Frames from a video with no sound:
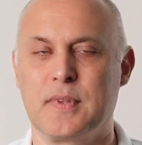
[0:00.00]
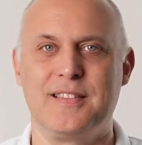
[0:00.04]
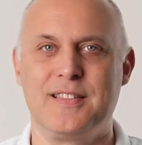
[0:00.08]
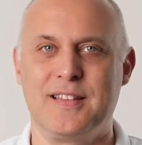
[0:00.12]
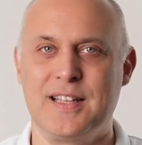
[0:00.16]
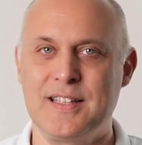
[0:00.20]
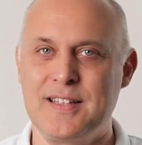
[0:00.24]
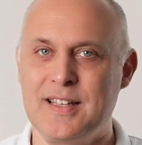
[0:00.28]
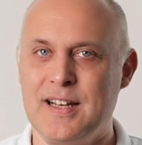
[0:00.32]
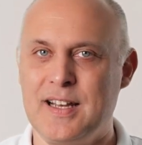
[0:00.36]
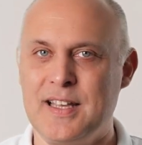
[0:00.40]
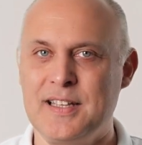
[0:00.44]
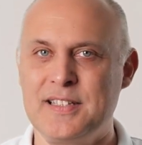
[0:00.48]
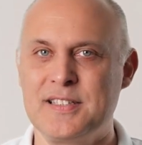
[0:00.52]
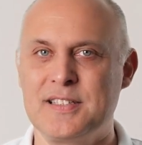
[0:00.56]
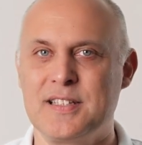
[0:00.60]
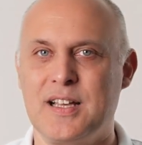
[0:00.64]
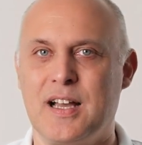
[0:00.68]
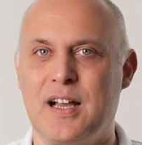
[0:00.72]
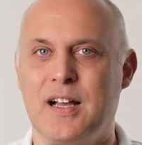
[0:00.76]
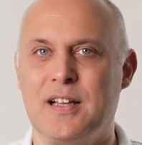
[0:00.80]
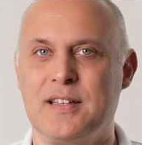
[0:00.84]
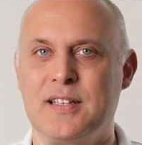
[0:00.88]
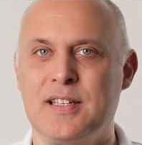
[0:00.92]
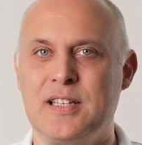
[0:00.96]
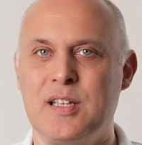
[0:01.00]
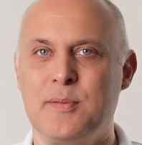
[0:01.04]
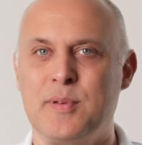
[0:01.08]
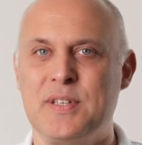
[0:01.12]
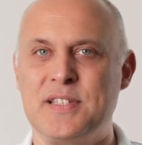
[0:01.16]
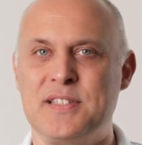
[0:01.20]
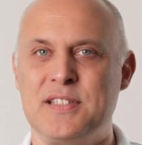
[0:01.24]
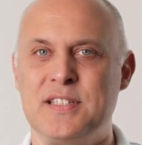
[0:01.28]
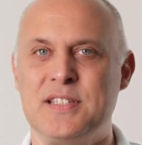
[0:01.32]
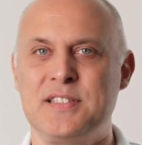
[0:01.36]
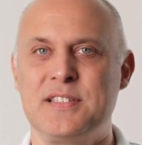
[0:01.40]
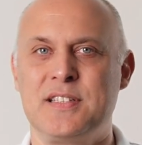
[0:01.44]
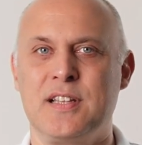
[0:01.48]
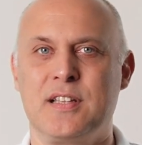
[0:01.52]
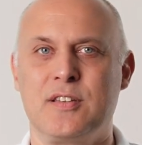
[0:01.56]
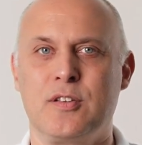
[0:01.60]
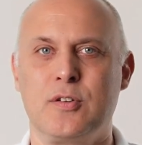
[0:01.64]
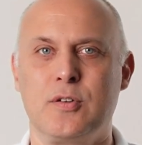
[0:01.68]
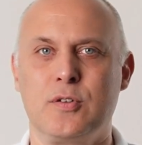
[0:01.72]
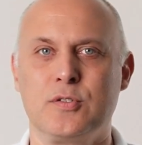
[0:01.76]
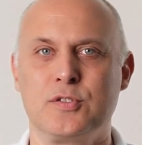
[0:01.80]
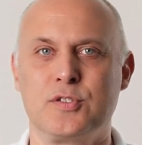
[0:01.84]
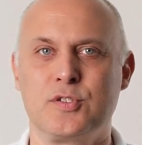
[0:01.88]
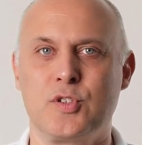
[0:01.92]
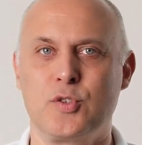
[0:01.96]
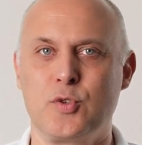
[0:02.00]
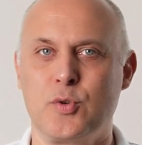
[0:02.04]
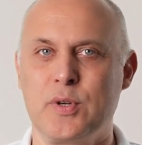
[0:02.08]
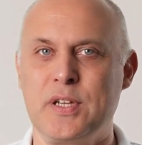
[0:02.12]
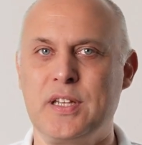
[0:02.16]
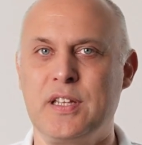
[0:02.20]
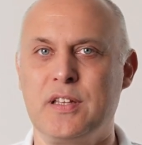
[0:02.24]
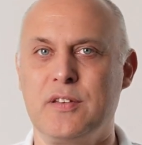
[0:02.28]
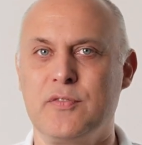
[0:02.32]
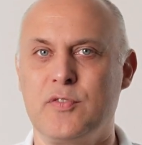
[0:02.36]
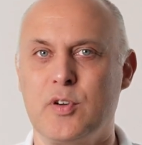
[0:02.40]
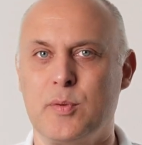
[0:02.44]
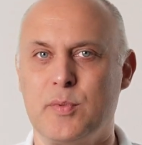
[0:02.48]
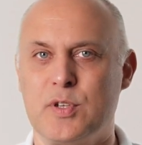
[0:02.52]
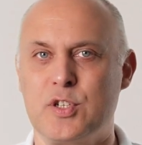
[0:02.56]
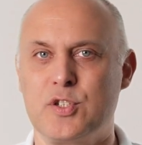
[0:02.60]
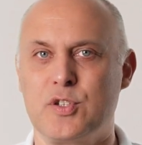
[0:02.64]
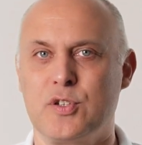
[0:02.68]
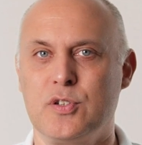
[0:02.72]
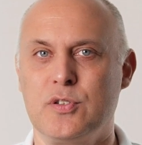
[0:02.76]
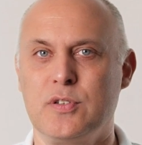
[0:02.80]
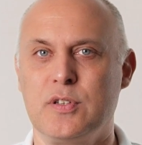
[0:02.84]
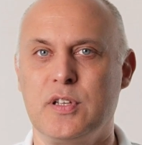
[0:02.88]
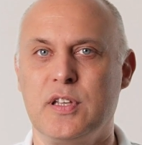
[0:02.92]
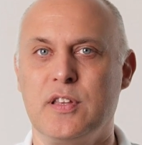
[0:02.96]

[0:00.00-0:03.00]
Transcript: Data lakes are databases that allow storing information